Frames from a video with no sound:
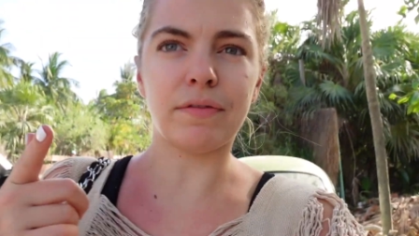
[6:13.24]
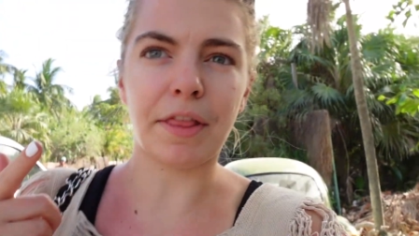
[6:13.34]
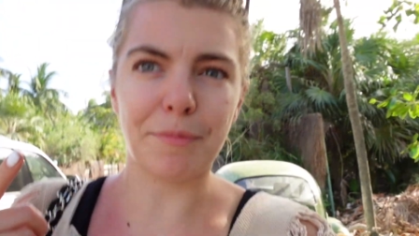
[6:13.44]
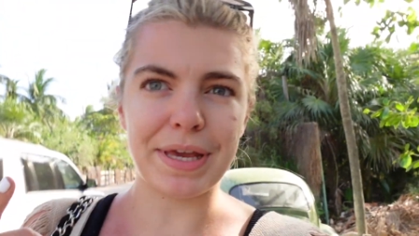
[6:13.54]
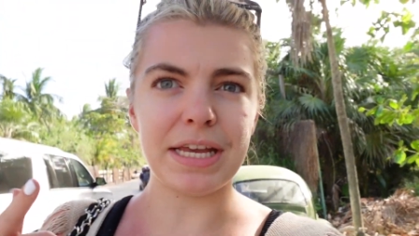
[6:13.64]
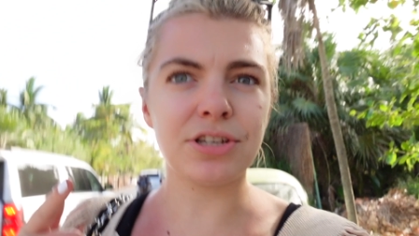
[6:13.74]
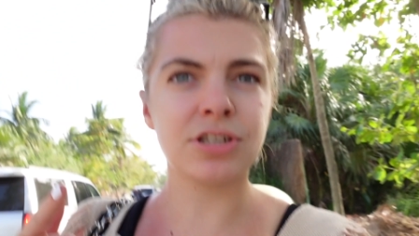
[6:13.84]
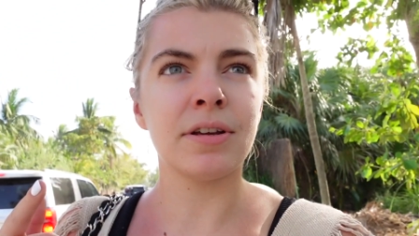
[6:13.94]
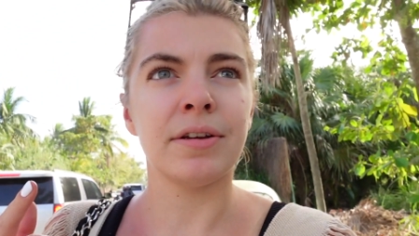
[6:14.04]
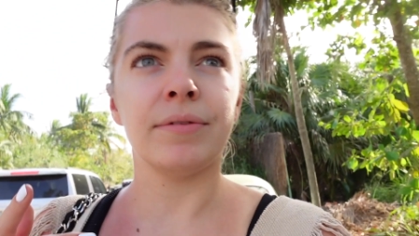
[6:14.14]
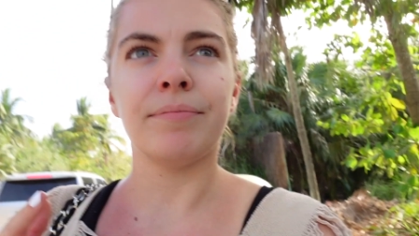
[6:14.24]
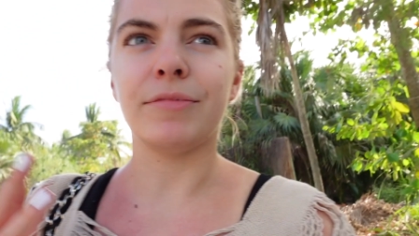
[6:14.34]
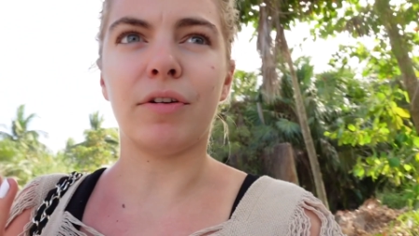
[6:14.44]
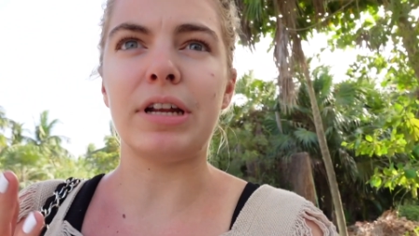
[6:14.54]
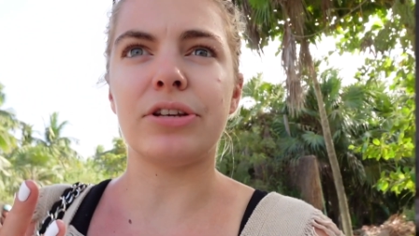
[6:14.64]
around the beach.
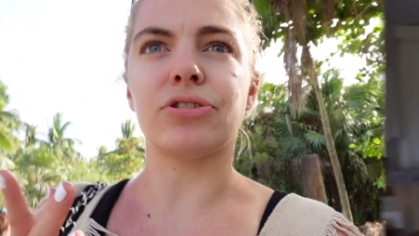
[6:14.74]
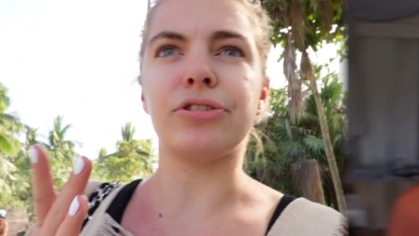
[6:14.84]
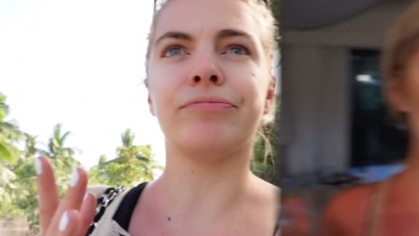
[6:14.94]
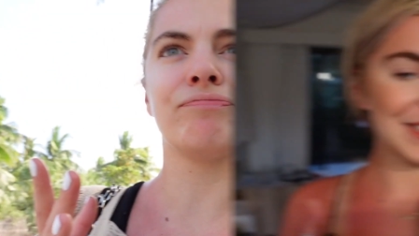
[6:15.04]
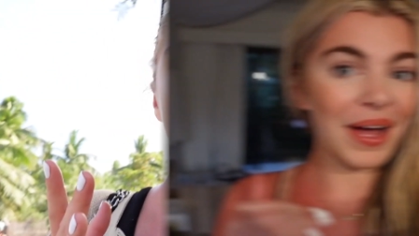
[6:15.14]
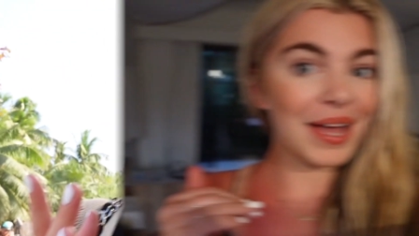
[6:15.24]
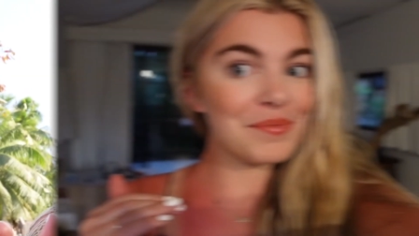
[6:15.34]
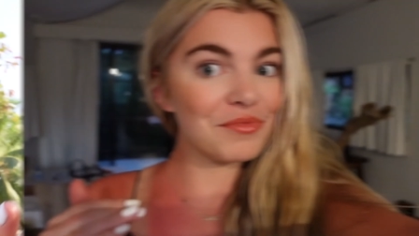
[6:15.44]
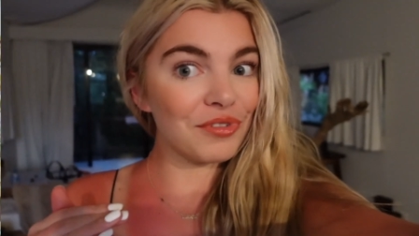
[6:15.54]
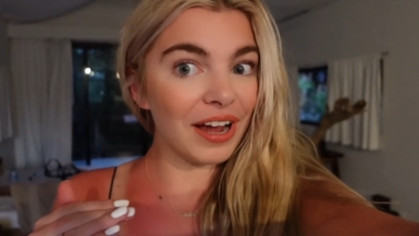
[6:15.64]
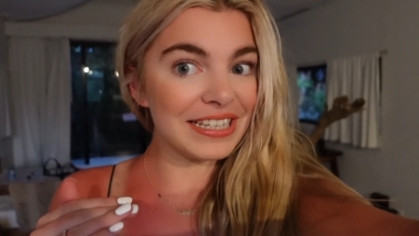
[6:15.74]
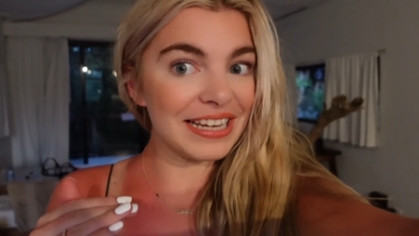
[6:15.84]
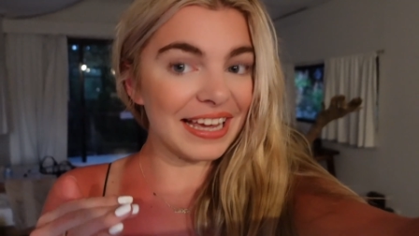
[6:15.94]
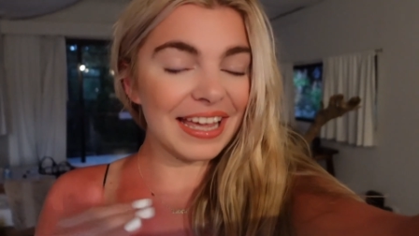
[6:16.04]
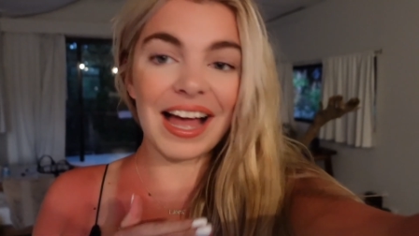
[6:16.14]
I'm not really sure. So I am
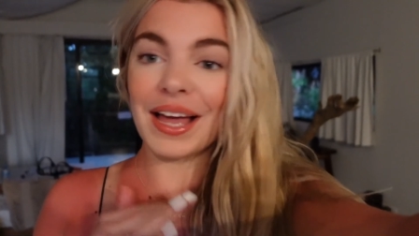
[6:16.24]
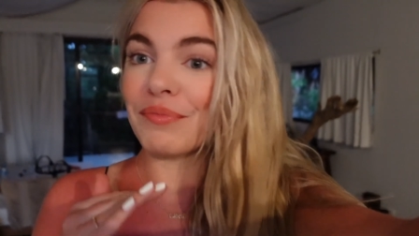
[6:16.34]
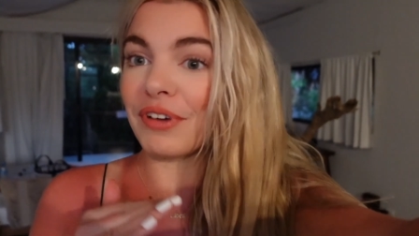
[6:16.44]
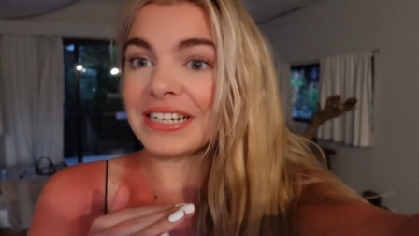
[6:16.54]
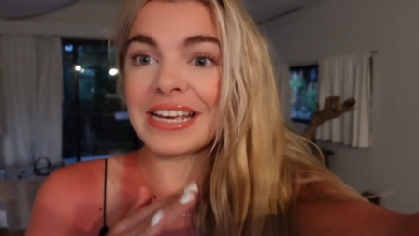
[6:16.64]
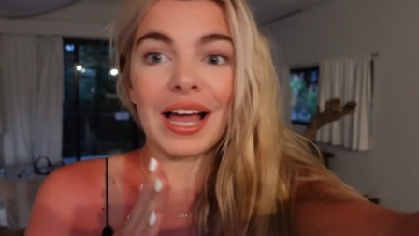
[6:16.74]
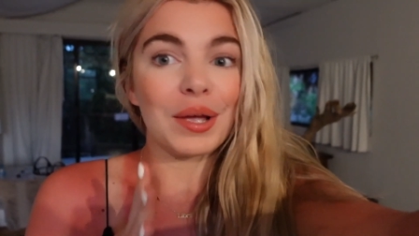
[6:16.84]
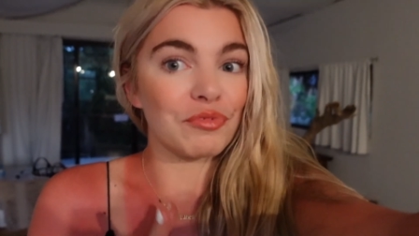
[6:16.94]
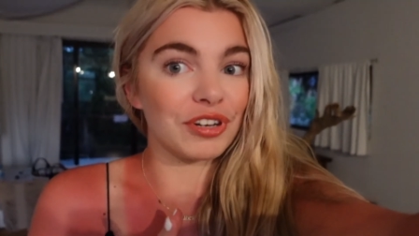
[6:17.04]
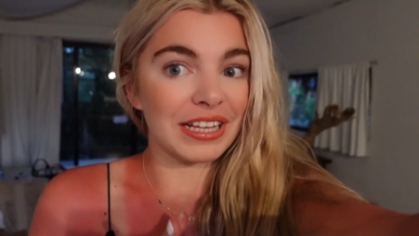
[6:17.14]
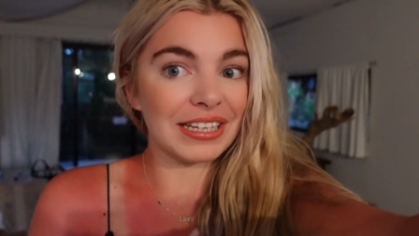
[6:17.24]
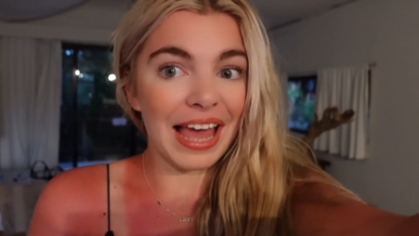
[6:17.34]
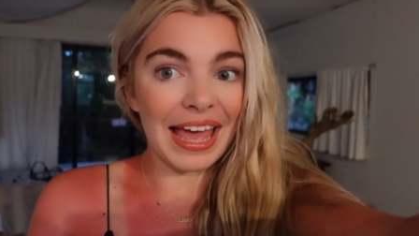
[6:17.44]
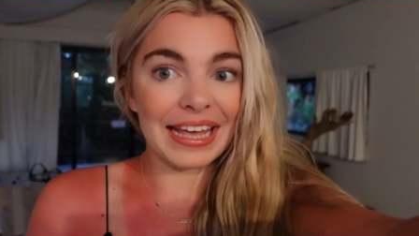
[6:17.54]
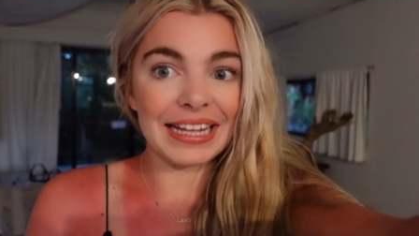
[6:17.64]
ready. I am ready. I am running
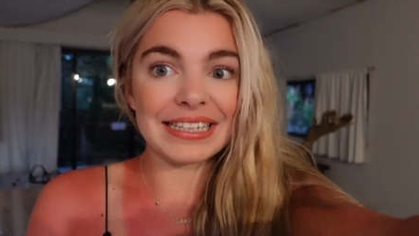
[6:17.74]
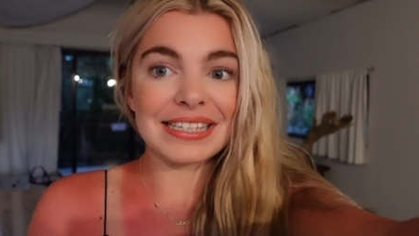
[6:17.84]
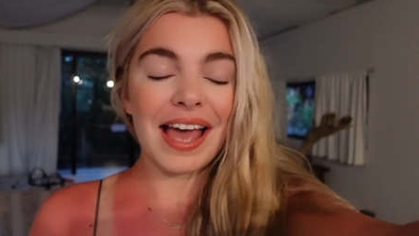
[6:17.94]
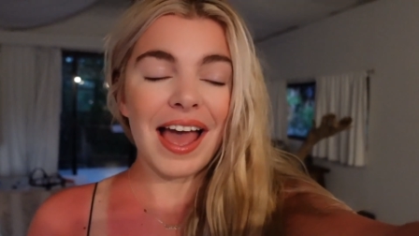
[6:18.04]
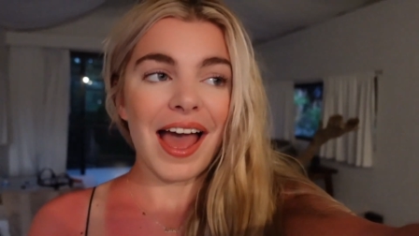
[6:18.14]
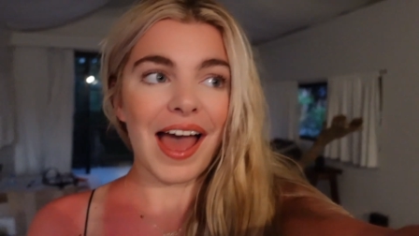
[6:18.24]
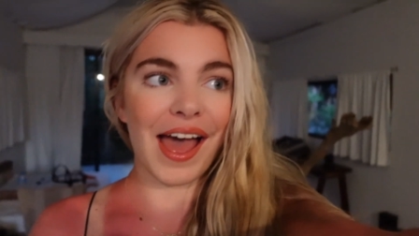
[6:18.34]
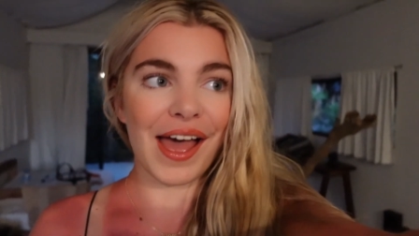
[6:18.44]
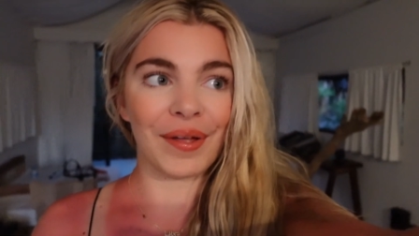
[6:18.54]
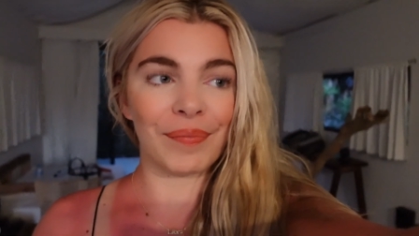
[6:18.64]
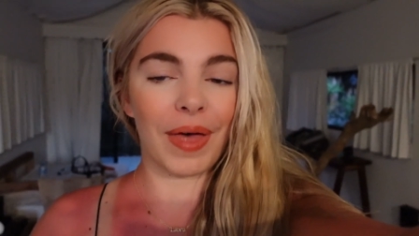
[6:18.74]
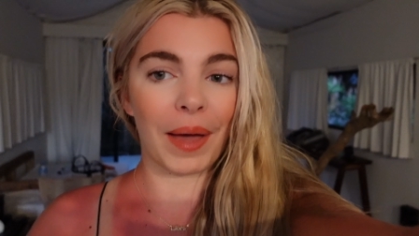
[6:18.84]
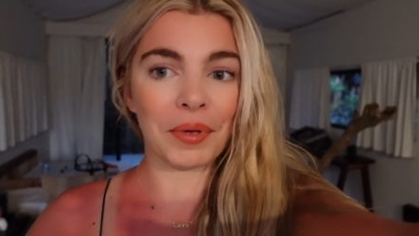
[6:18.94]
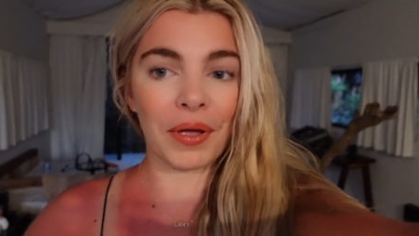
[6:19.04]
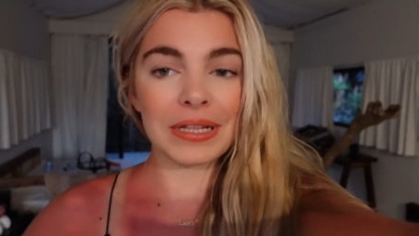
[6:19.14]
late. Um,
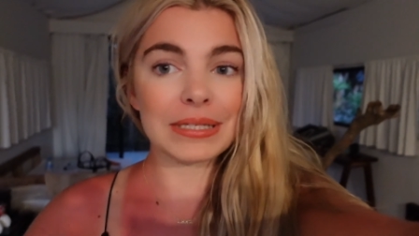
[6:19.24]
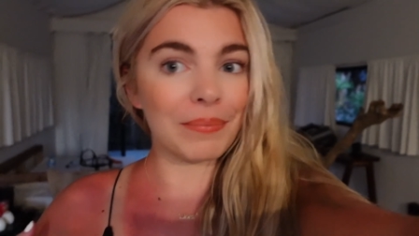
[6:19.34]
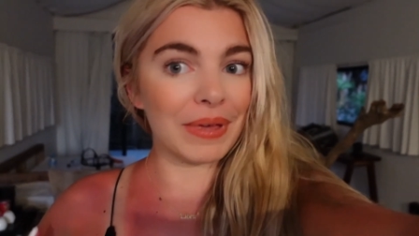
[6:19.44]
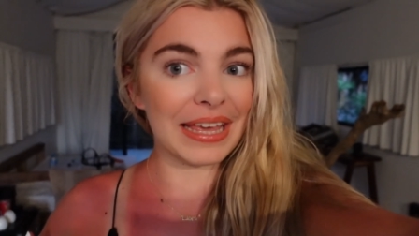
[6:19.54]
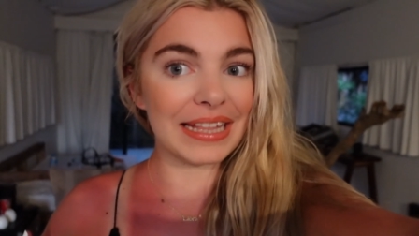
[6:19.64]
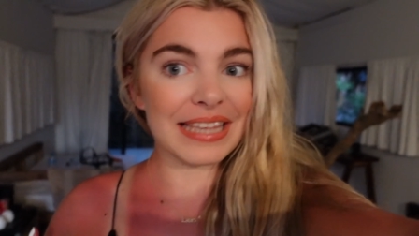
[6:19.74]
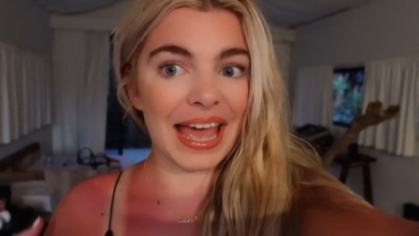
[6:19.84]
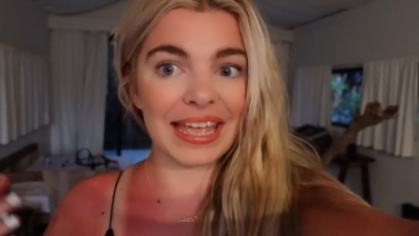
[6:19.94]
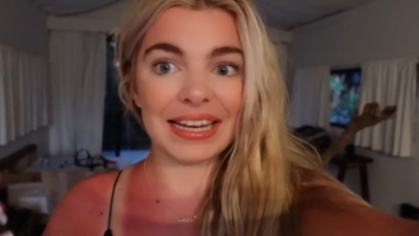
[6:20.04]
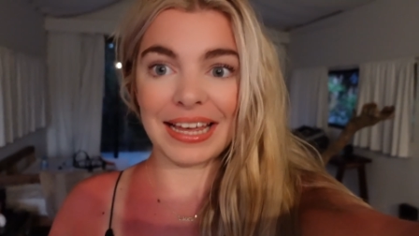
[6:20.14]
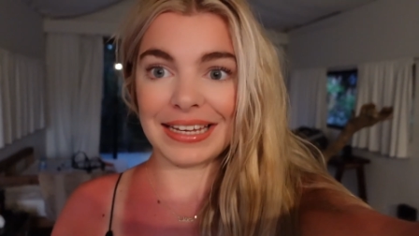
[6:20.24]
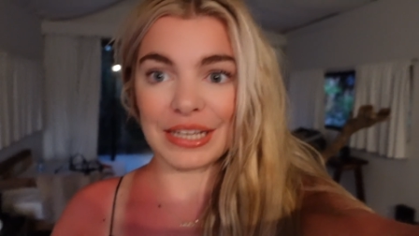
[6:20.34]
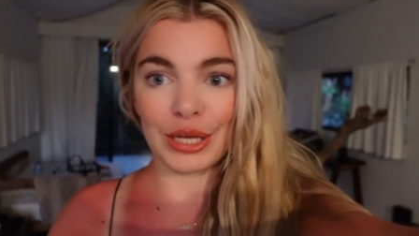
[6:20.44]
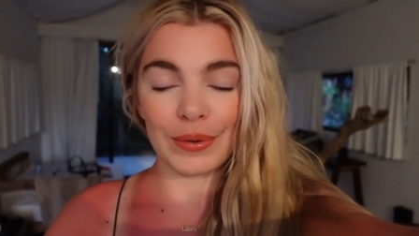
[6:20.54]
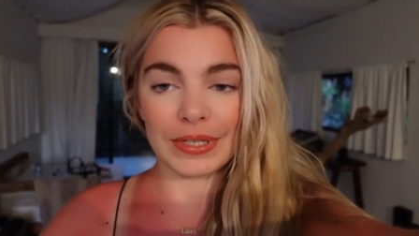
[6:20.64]
I'm going to meet a
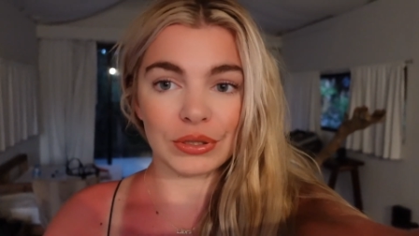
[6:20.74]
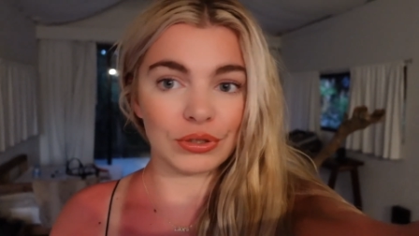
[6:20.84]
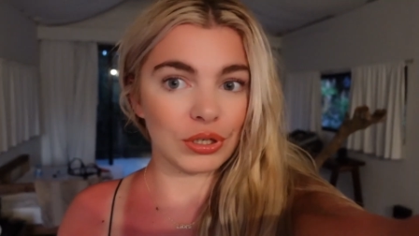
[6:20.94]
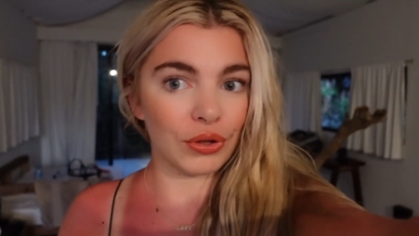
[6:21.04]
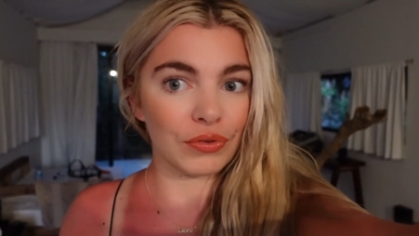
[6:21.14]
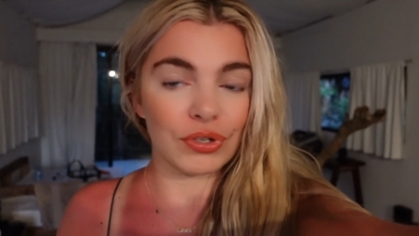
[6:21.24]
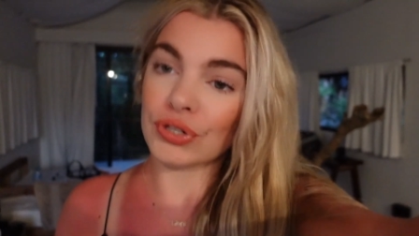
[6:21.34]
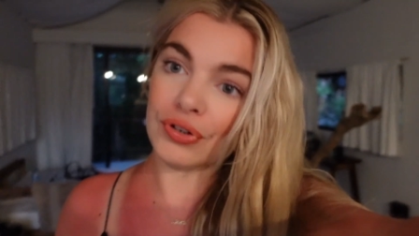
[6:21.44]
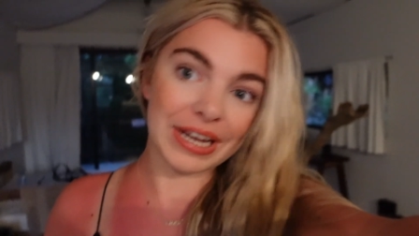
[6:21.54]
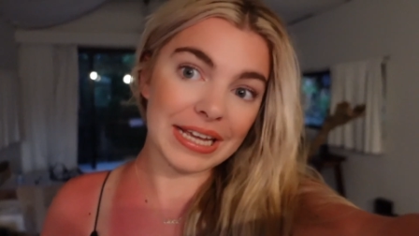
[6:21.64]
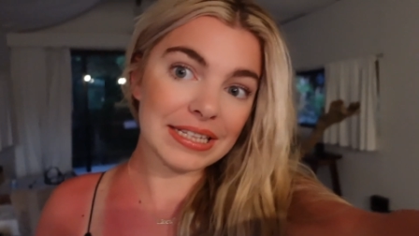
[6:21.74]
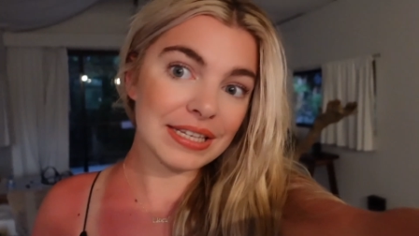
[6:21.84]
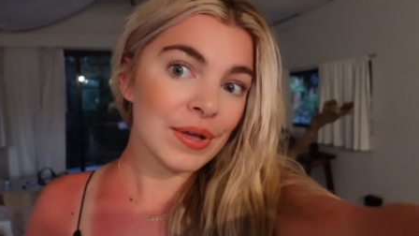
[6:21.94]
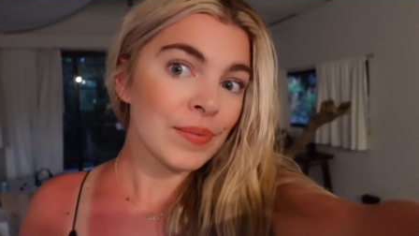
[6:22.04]
lady who is also on the retreat.